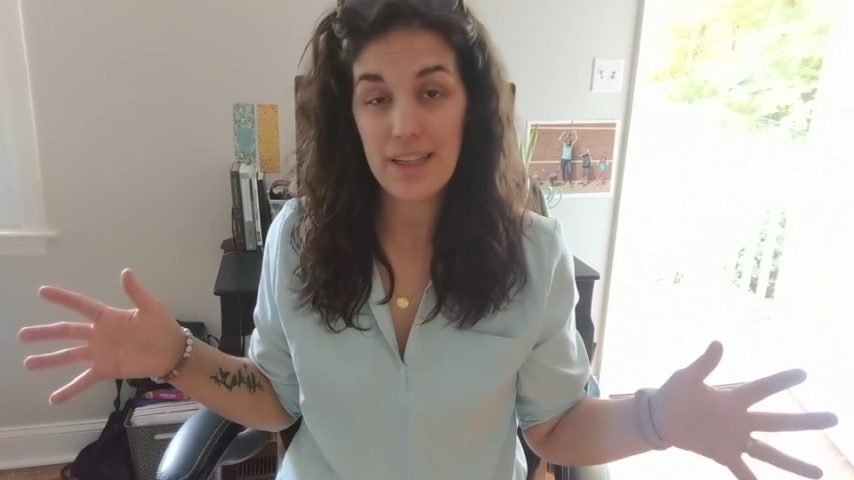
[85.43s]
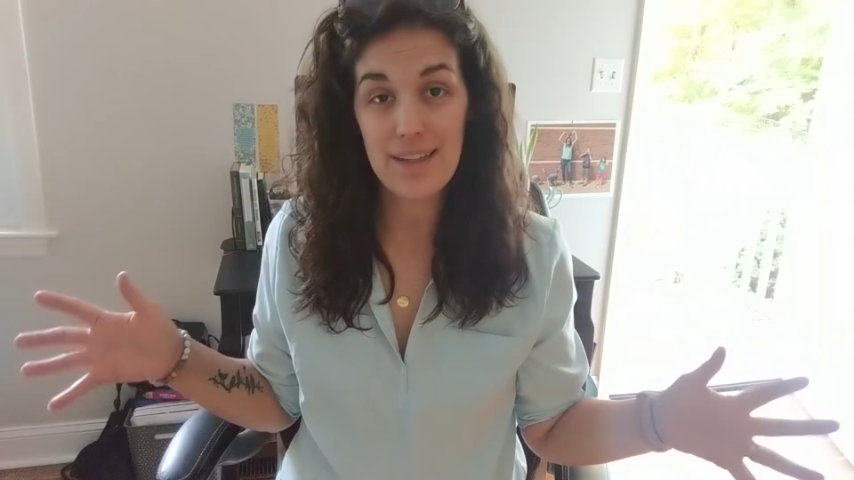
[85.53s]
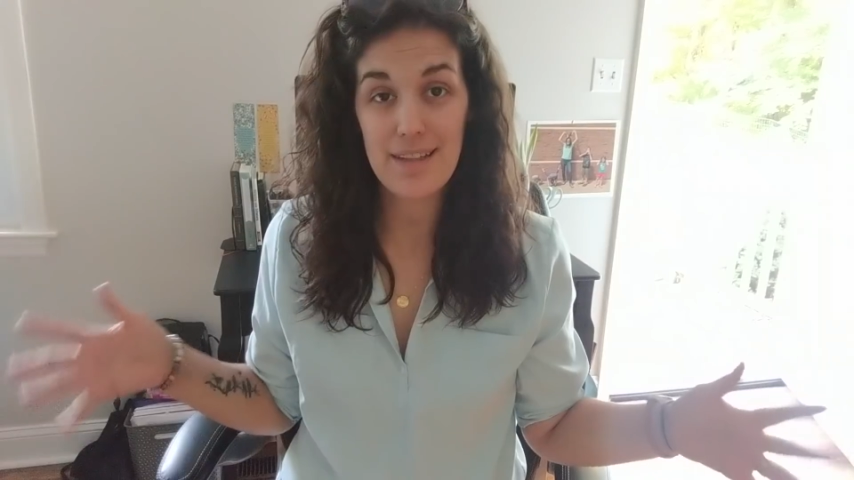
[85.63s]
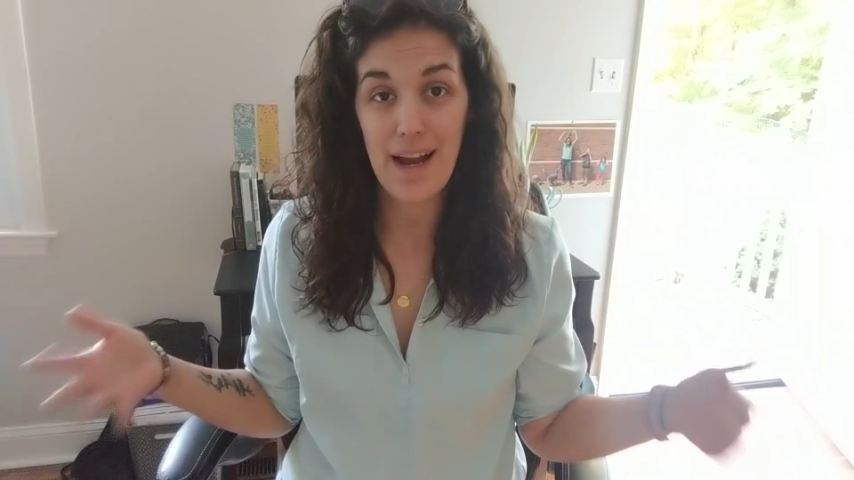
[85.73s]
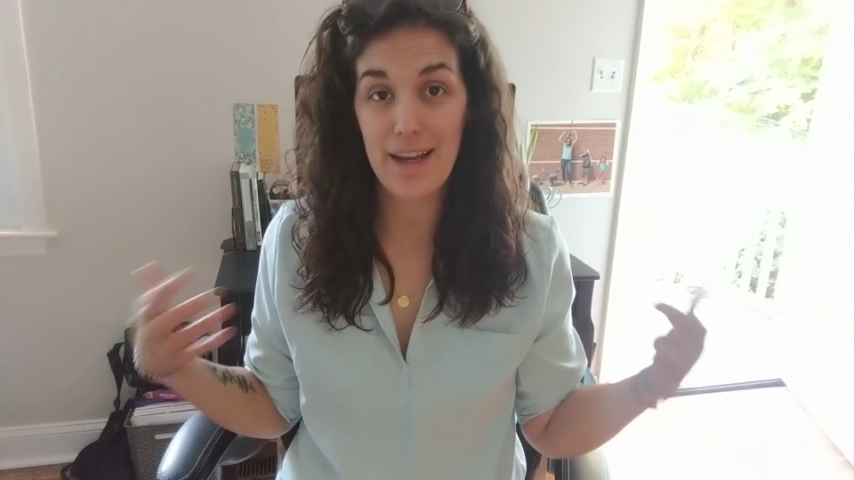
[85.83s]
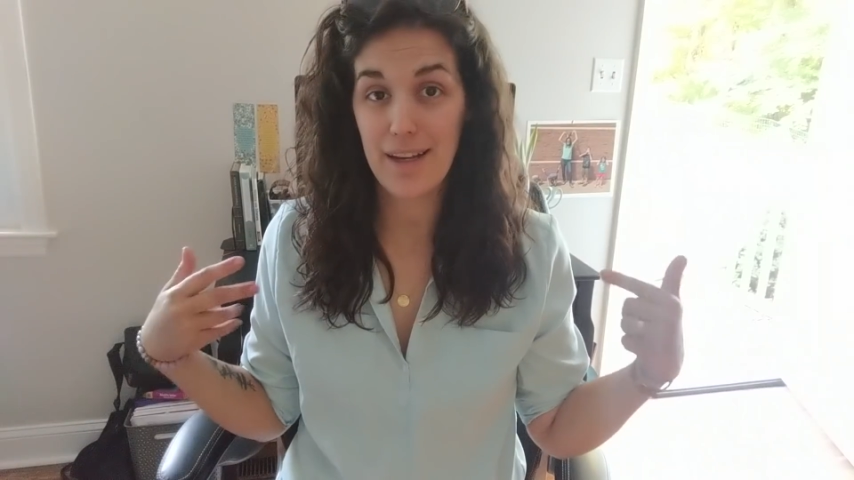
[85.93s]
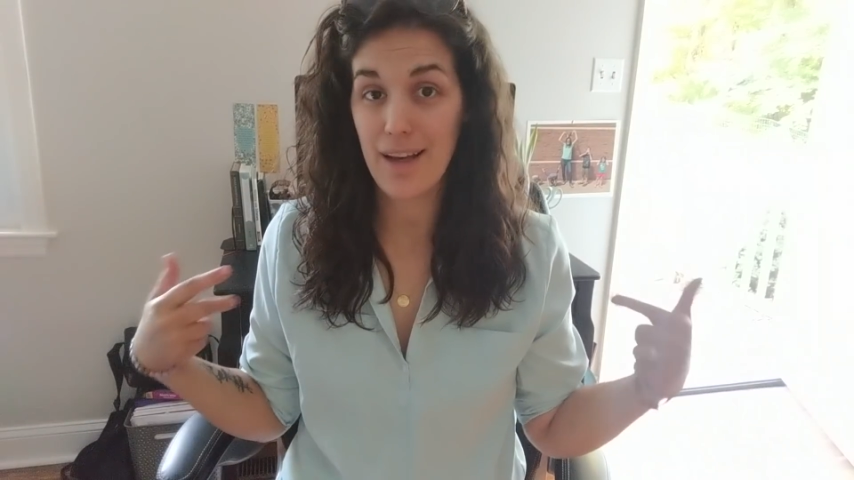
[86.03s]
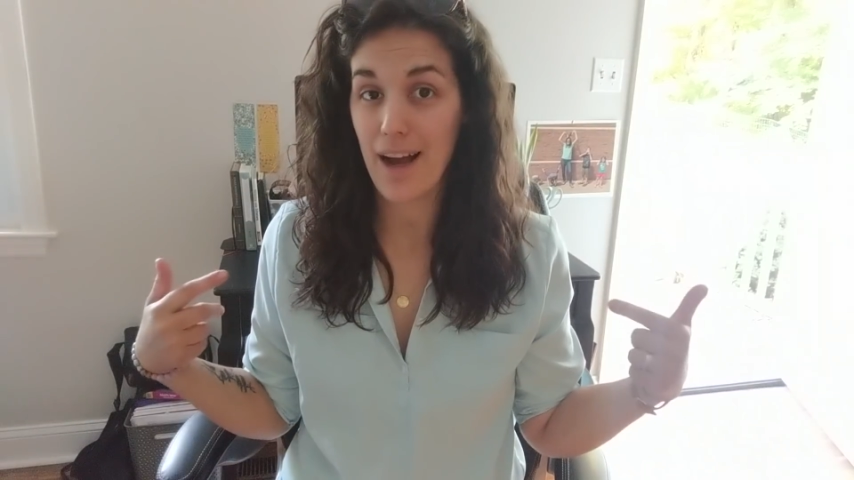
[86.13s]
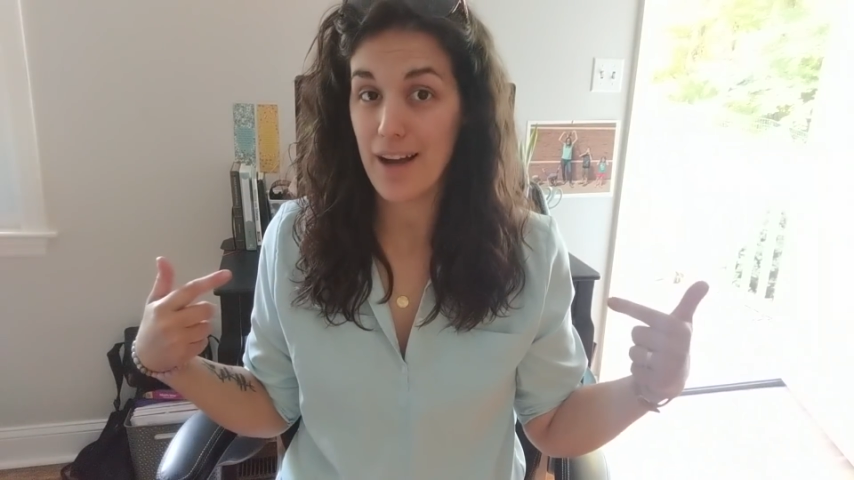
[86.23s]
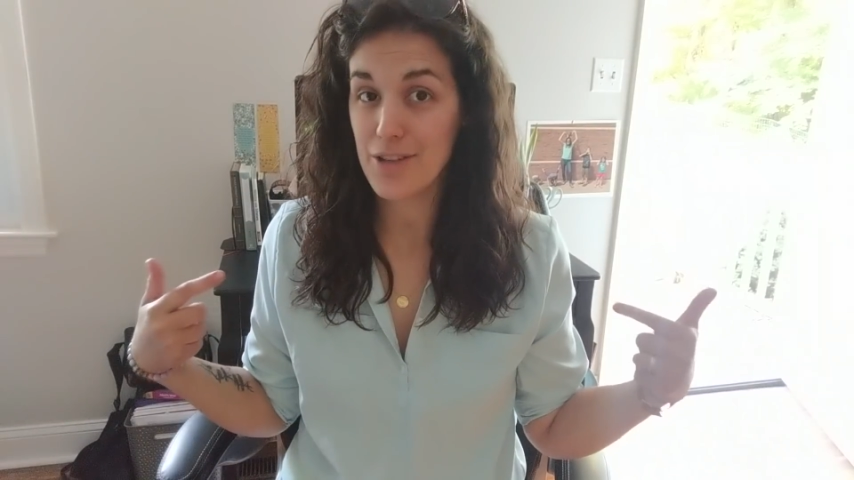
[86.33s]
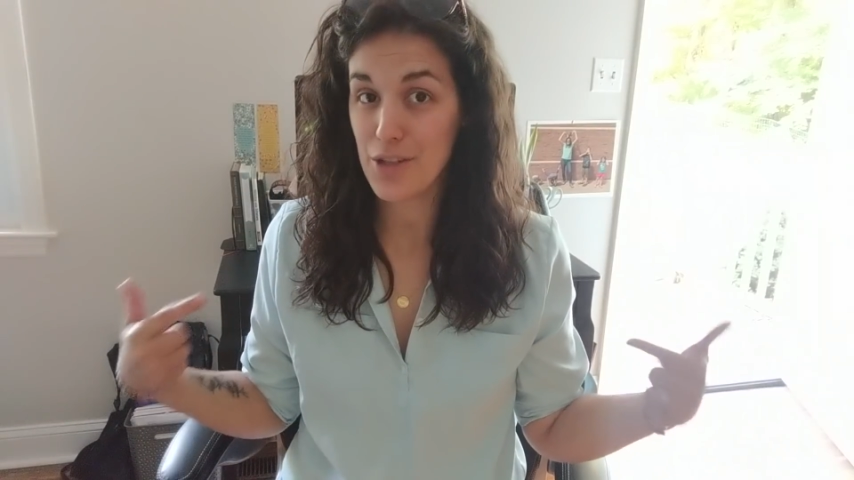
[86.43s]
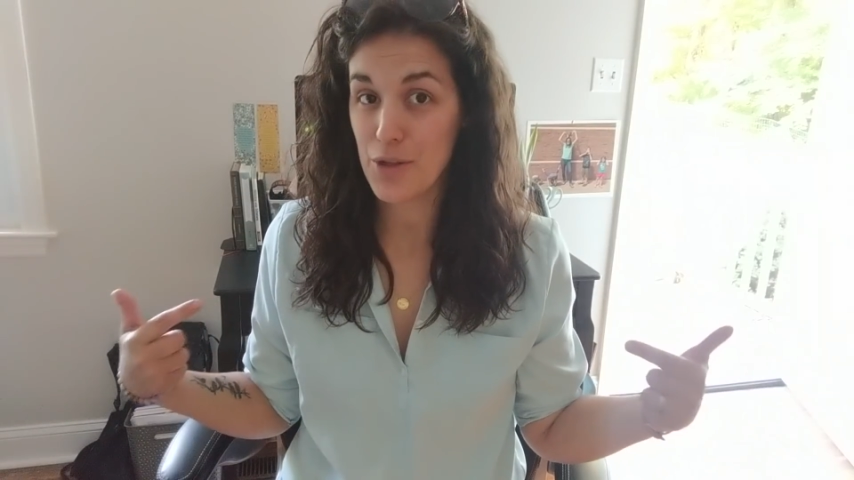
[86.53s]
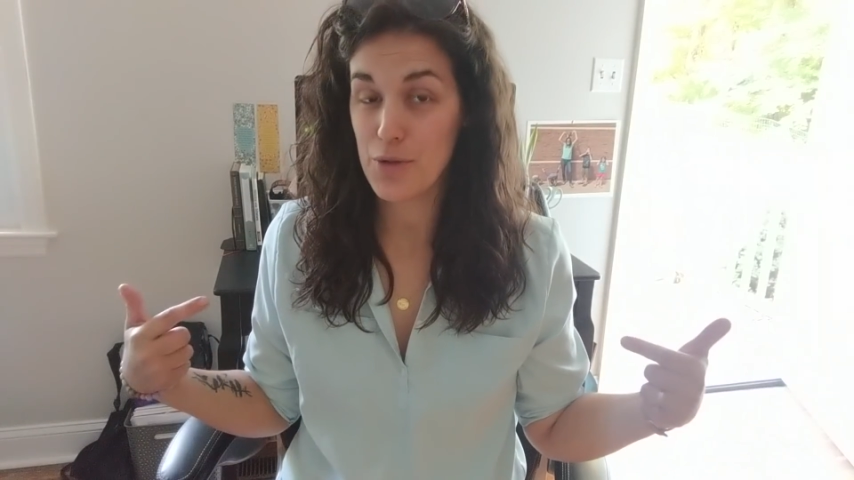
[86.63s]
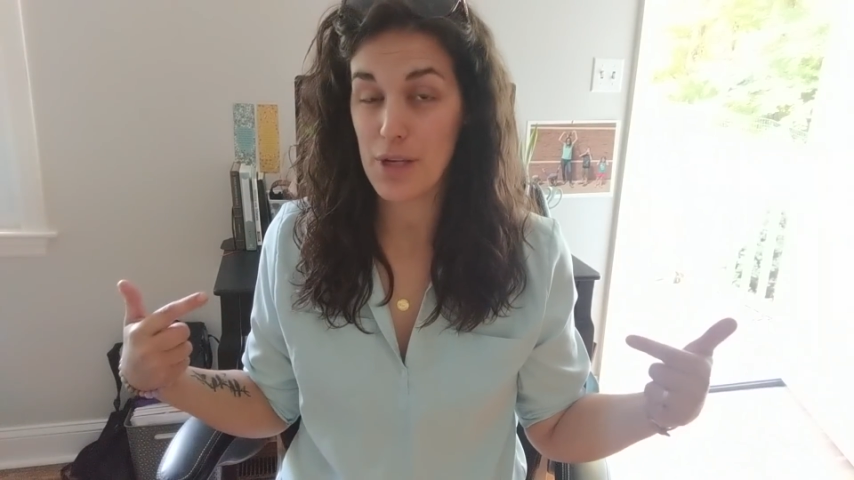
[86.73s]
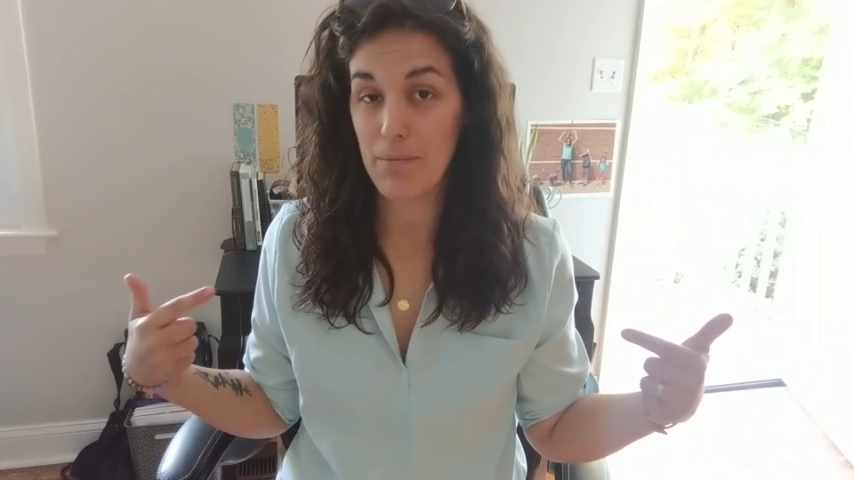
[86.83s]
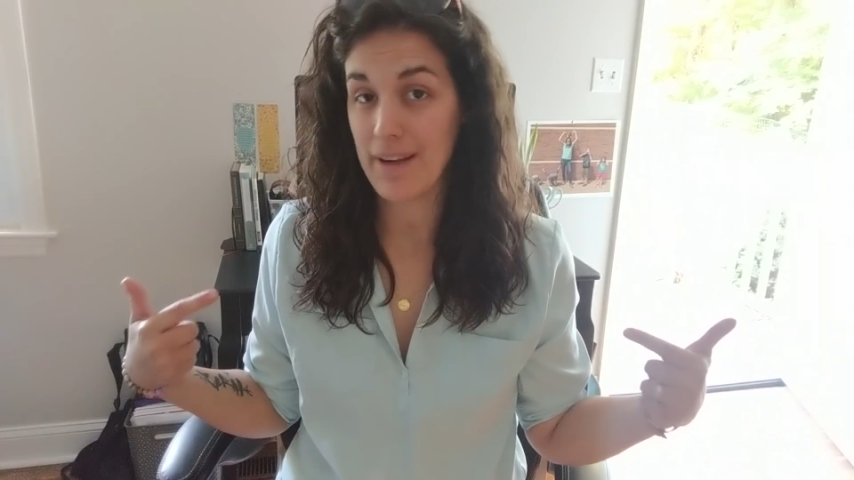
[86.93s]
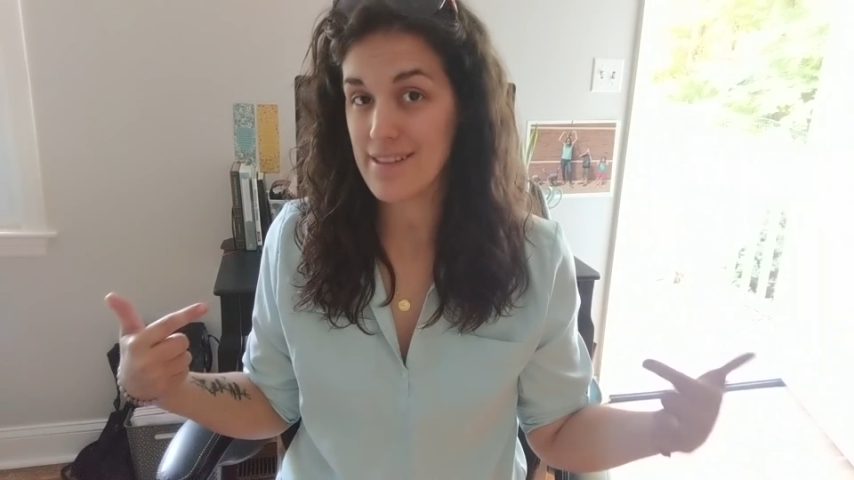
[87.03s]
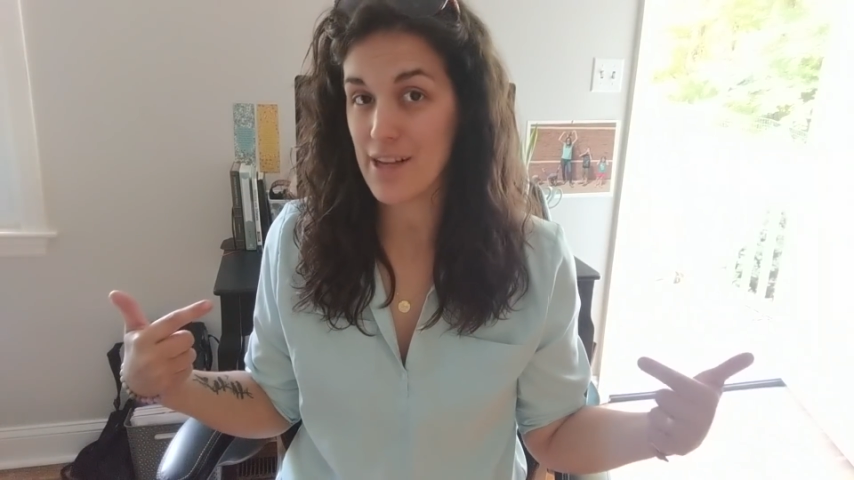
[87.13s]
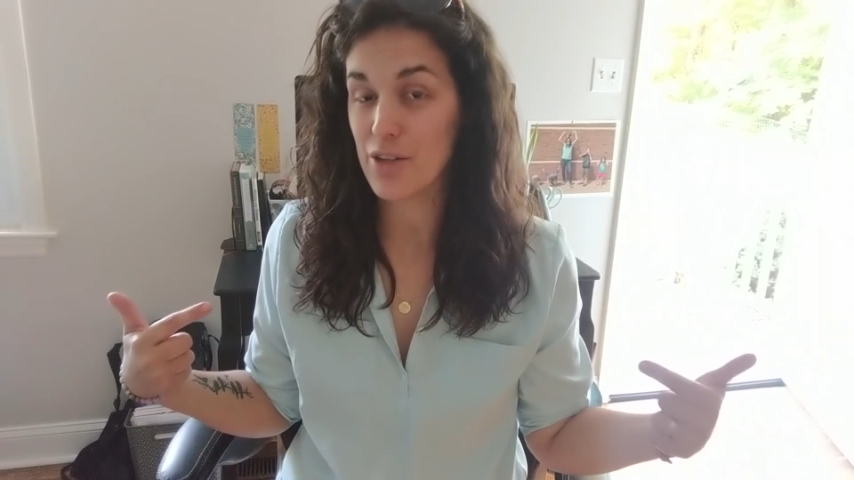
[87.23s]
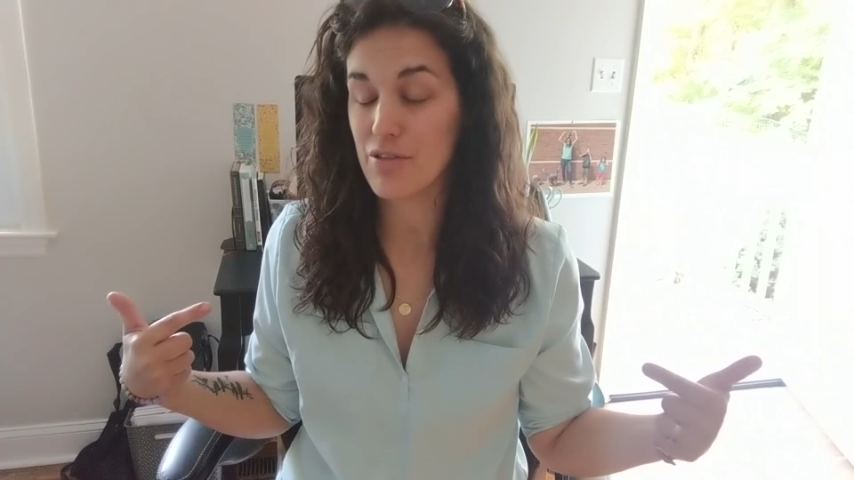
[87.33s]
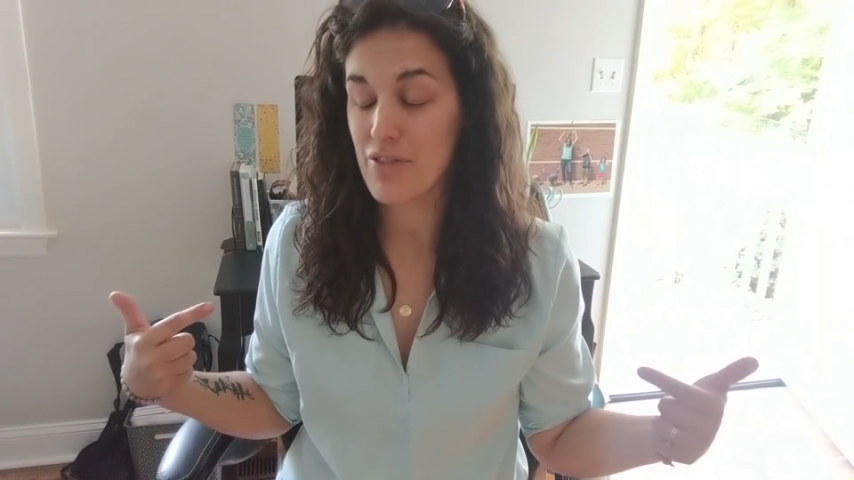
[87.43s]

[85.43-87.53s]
excited to use it myself.